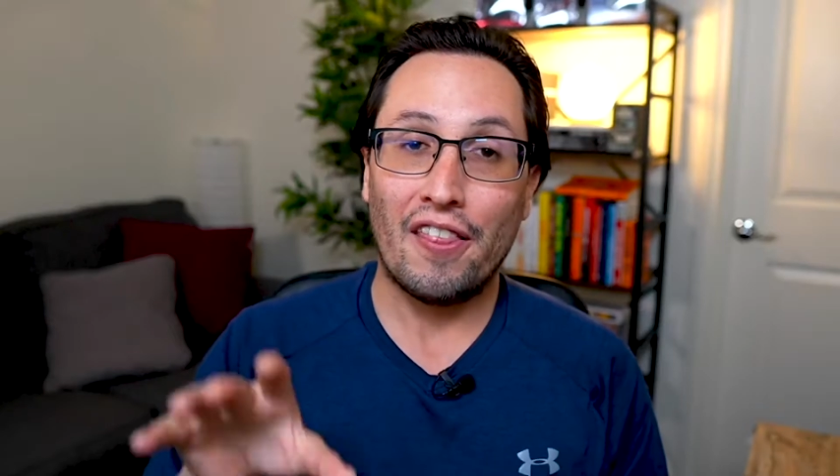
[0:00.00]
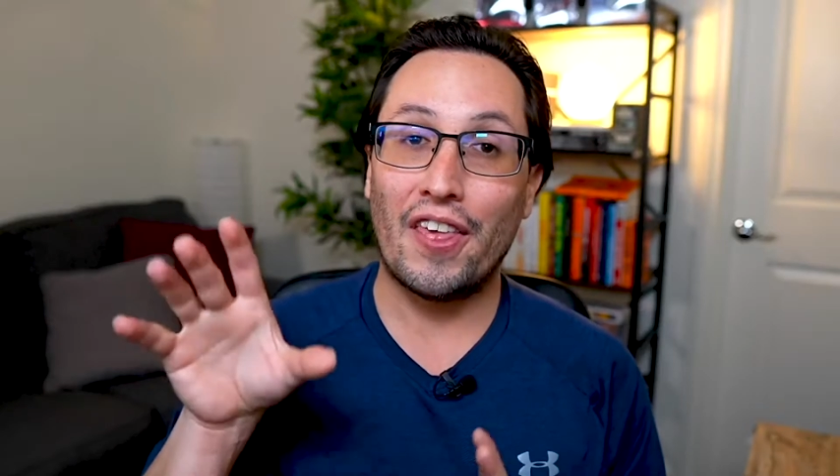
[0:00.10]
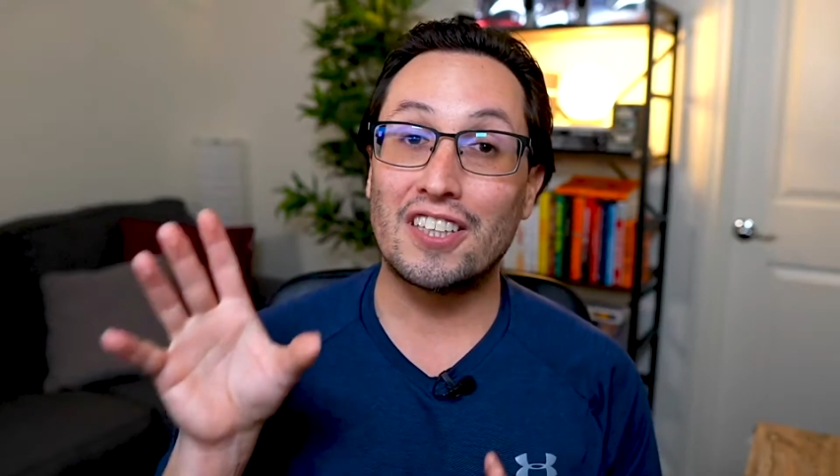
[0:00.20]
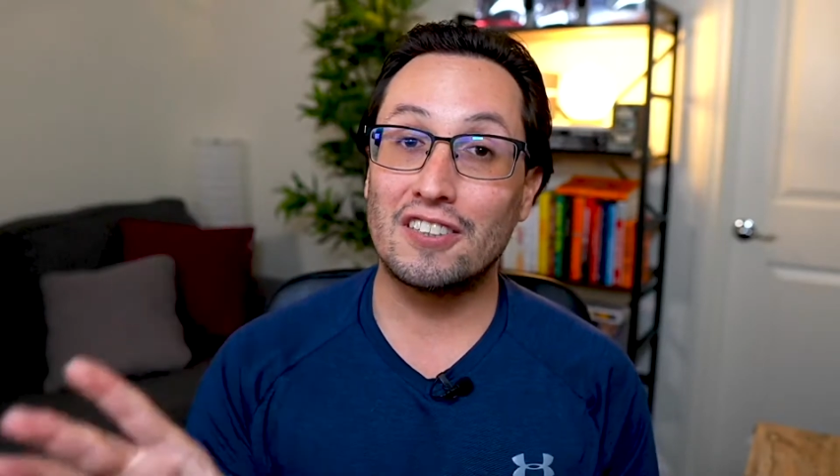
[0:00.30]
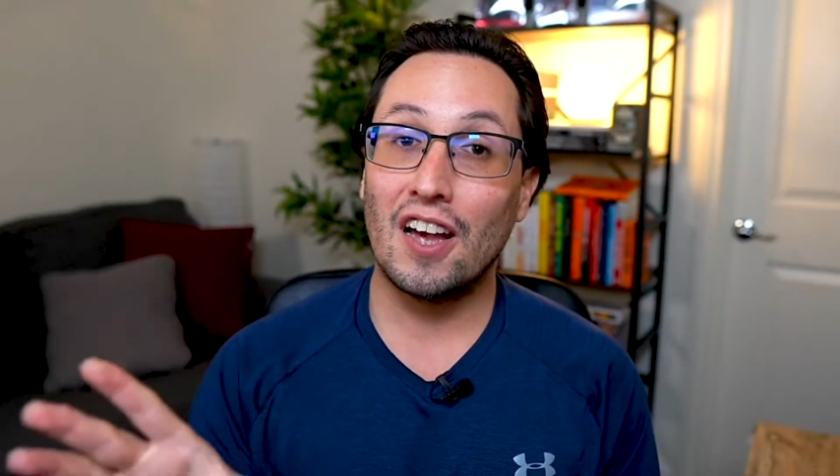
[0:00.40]

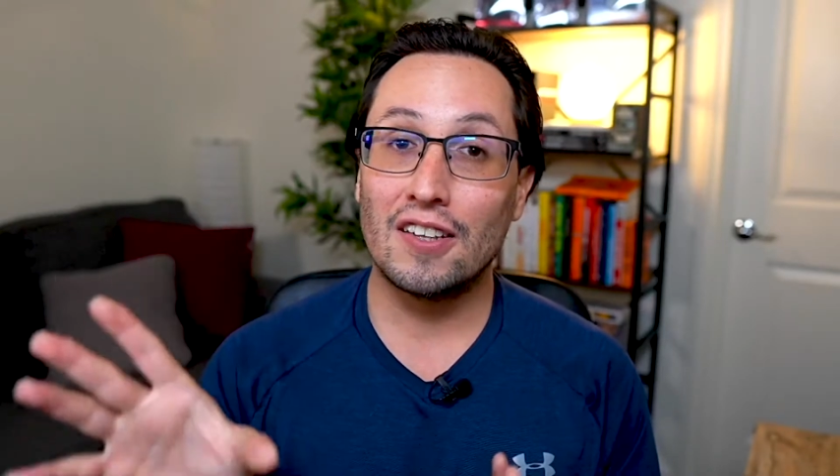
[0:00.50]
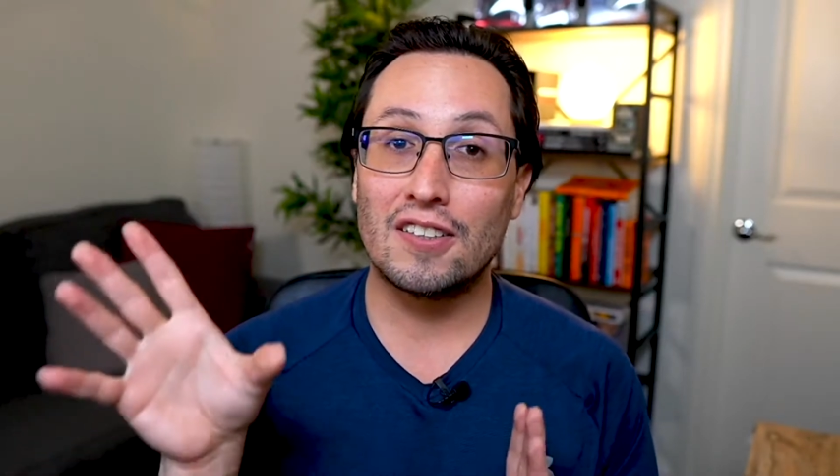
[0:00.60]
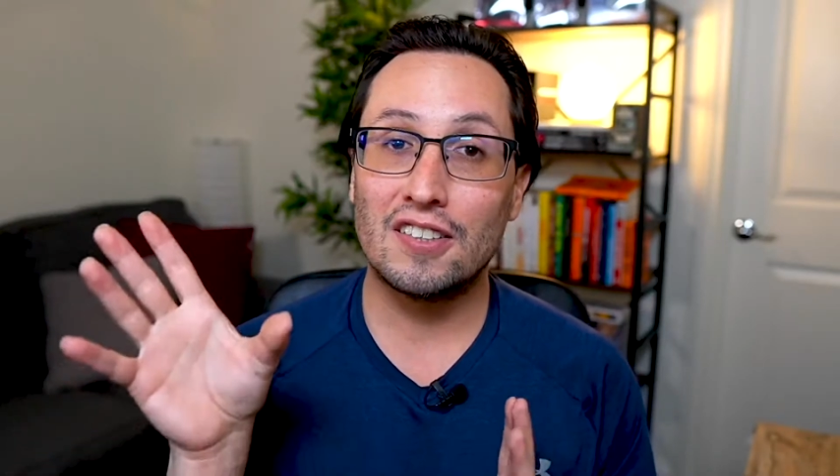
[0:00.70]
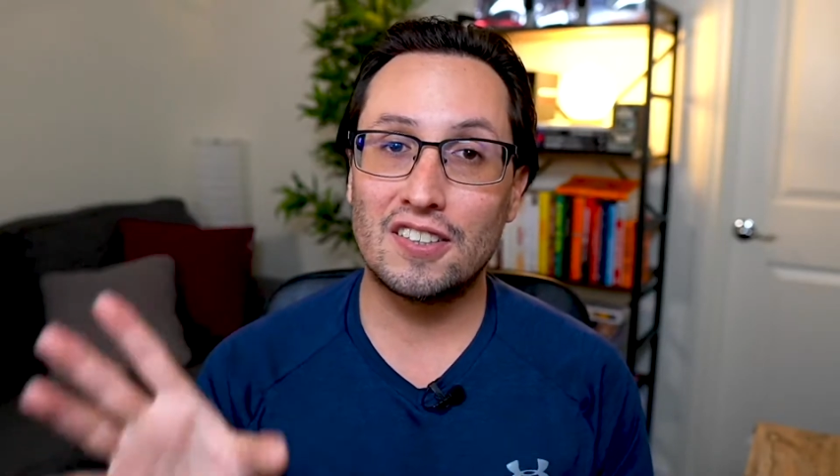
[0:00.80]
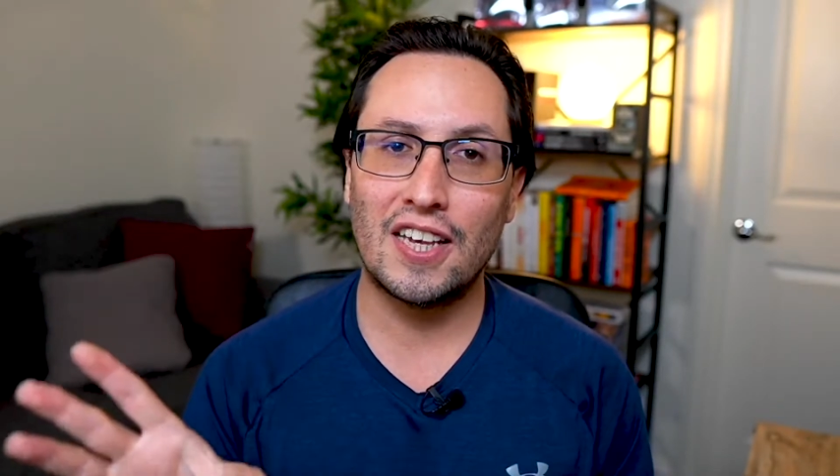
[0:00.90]
that's not
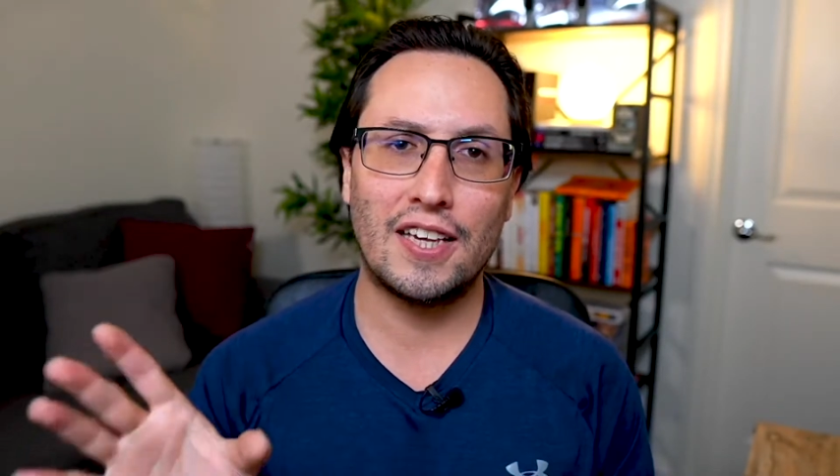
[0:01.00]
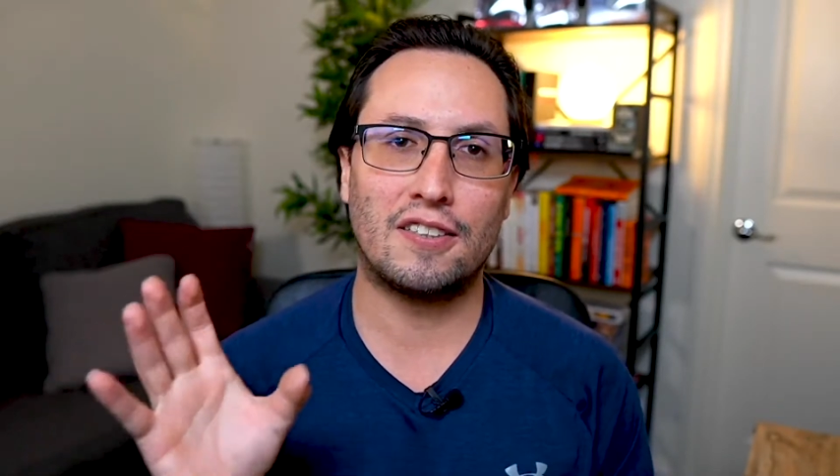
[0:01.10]
to say